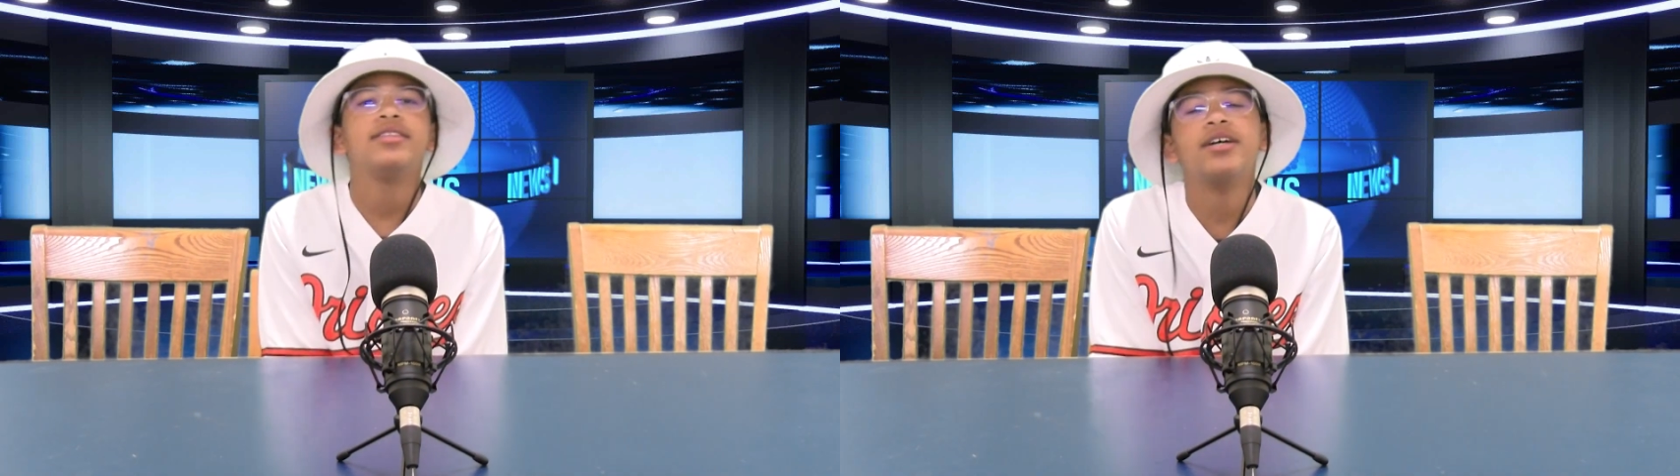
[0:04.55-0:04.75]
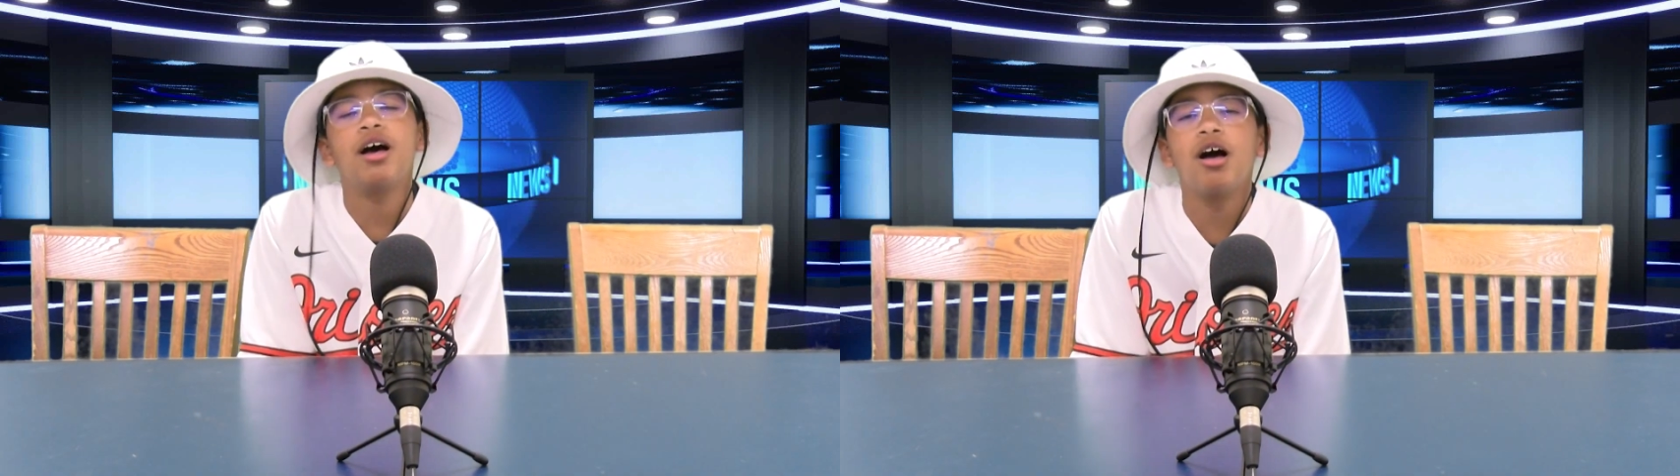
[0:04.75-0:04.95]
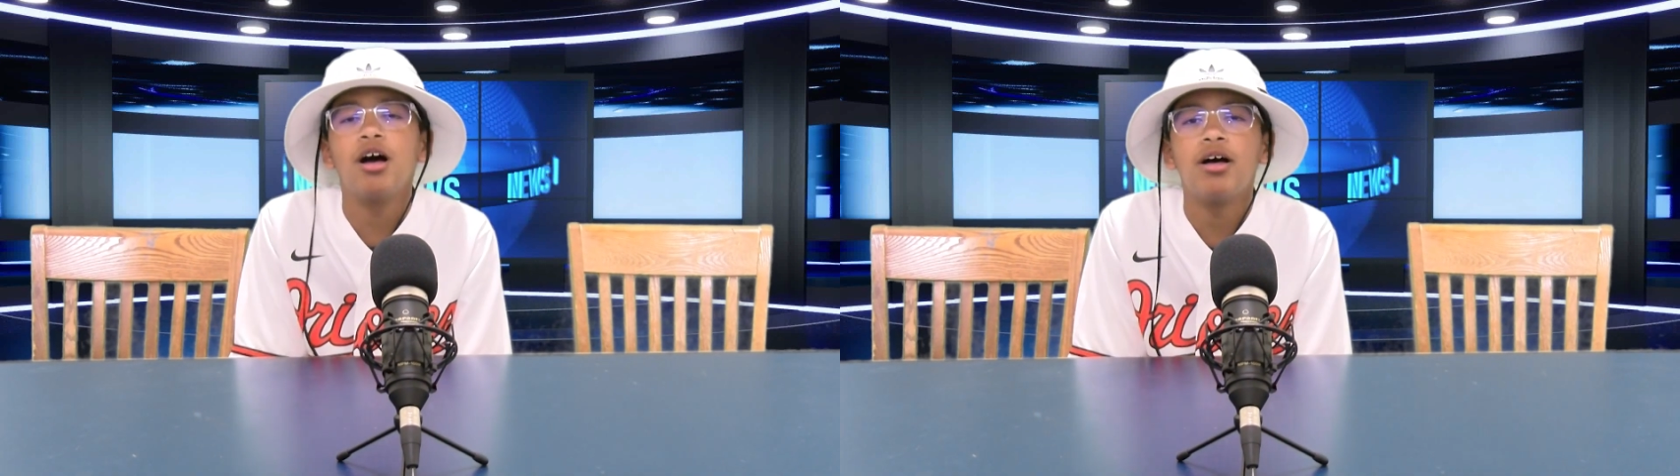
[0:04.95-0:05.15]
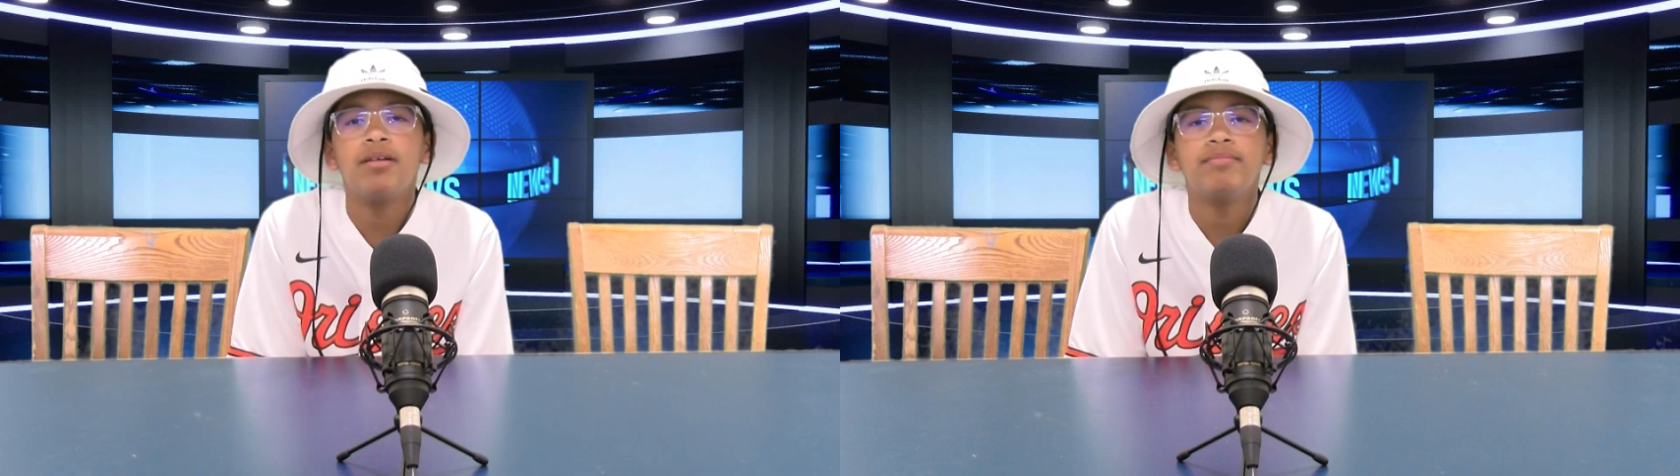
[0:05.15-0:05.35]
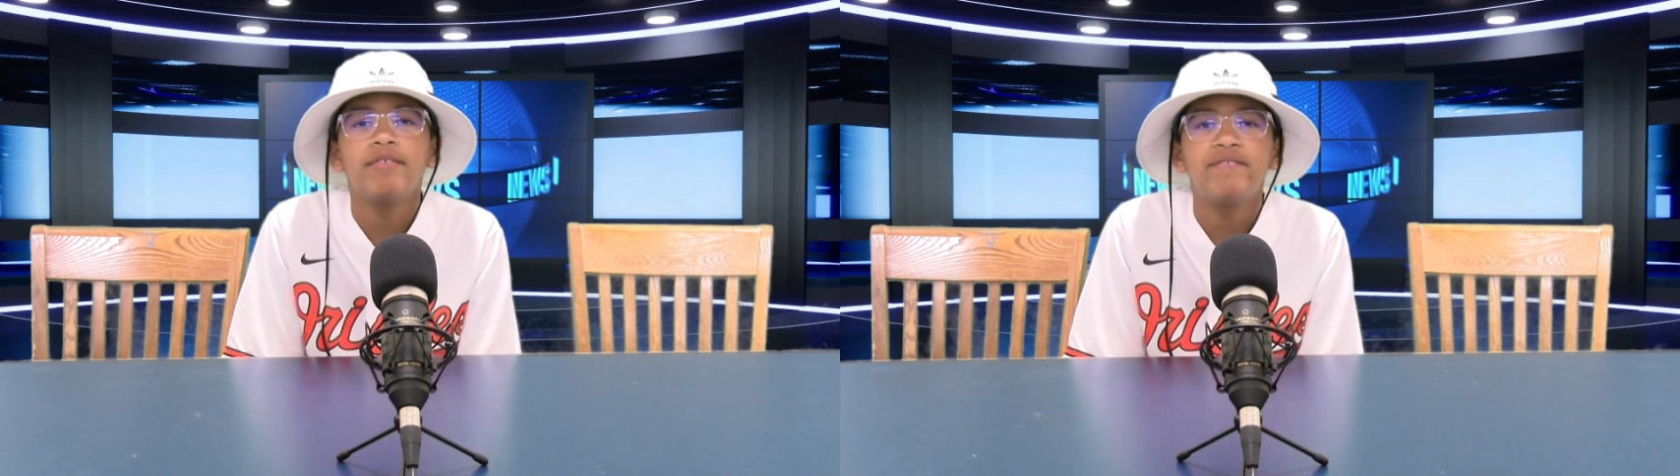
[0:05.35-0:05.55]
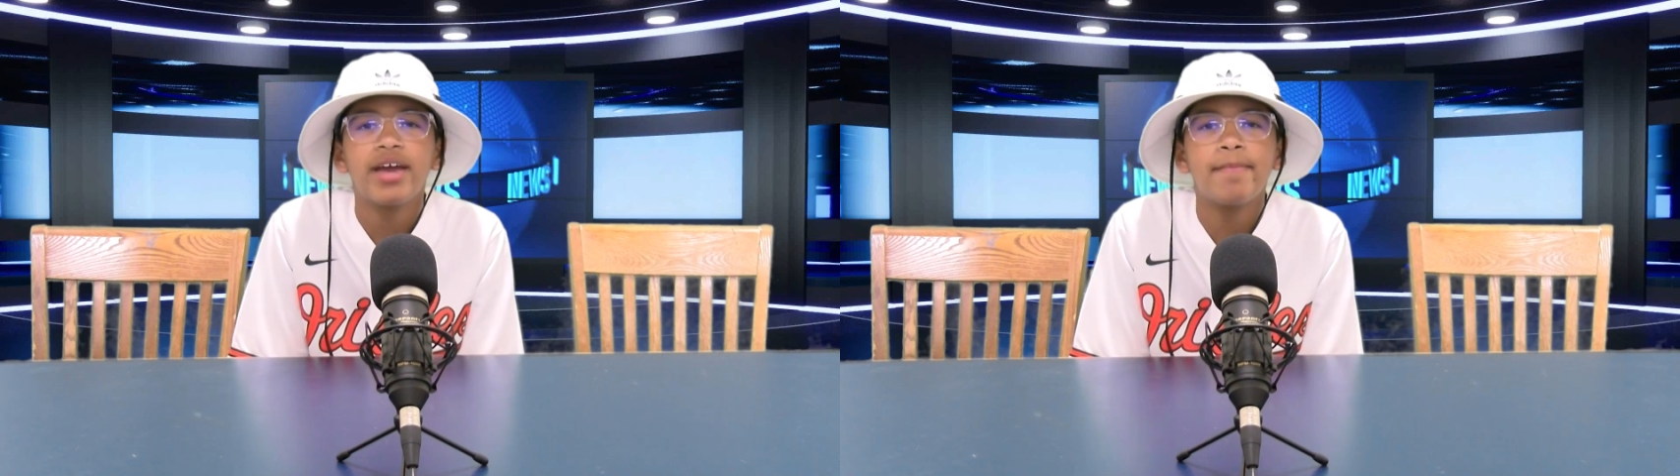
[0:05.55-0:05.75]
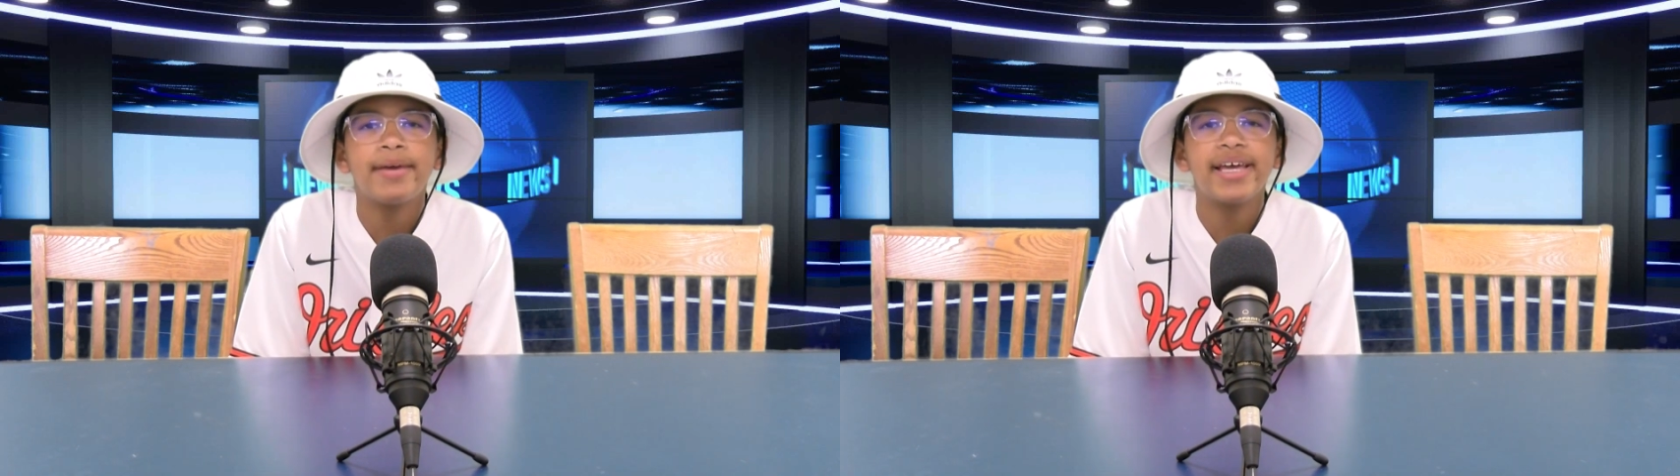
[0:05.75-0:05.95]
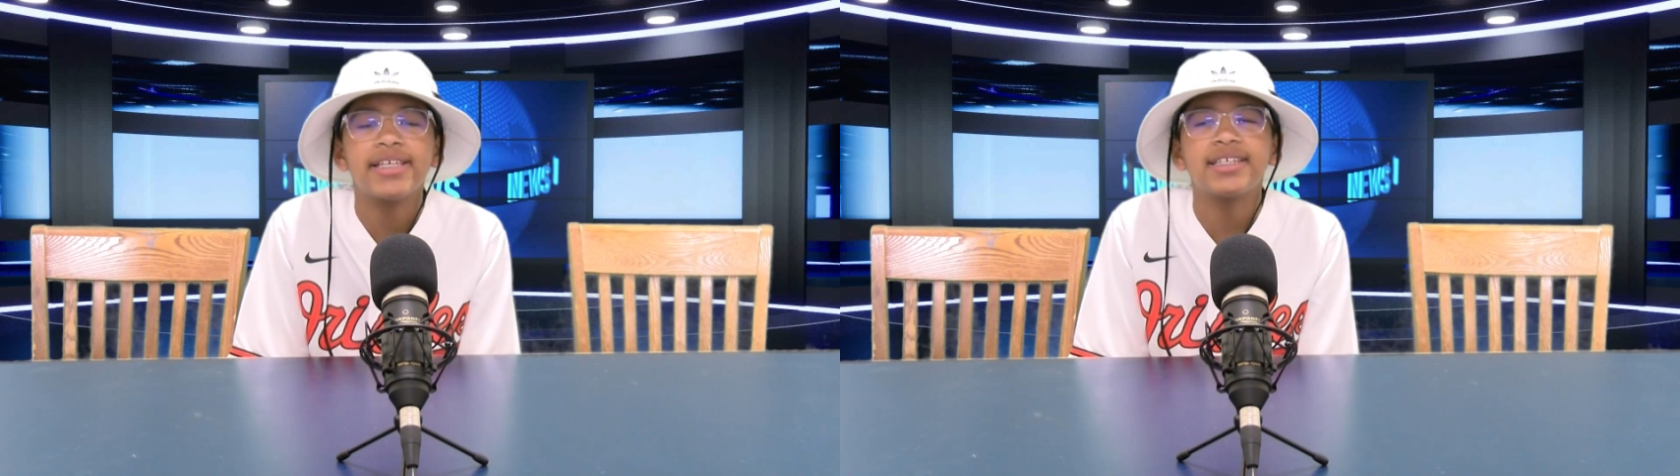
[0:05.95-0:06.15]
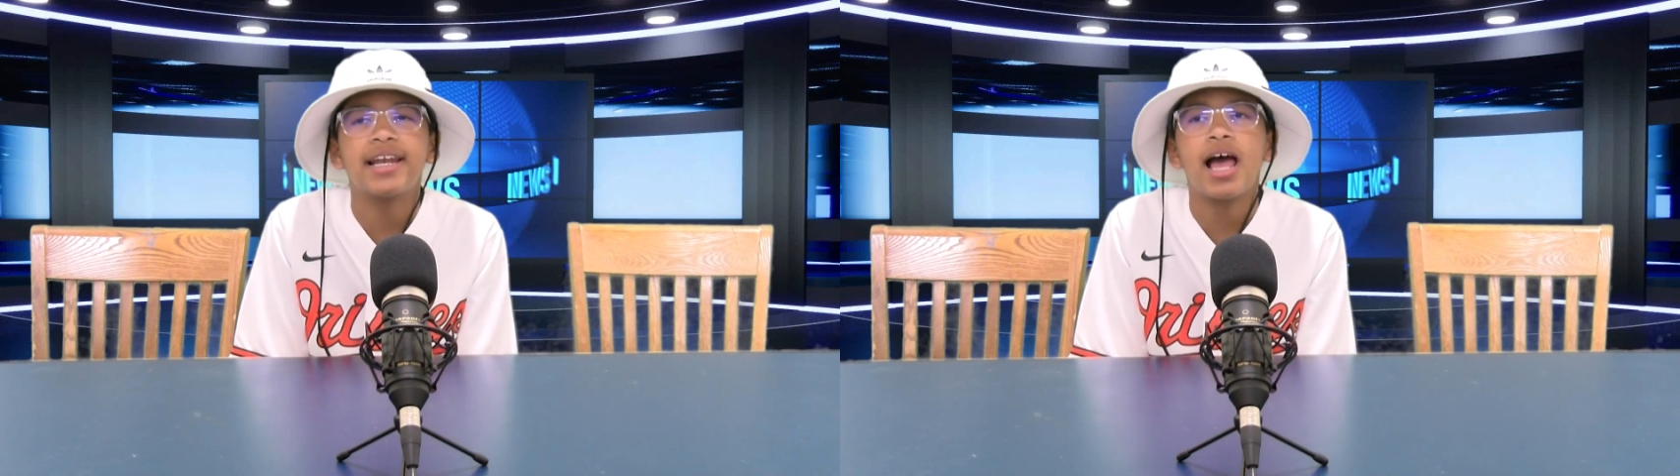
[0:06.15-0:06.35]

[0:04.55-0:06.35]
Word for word: the fan base and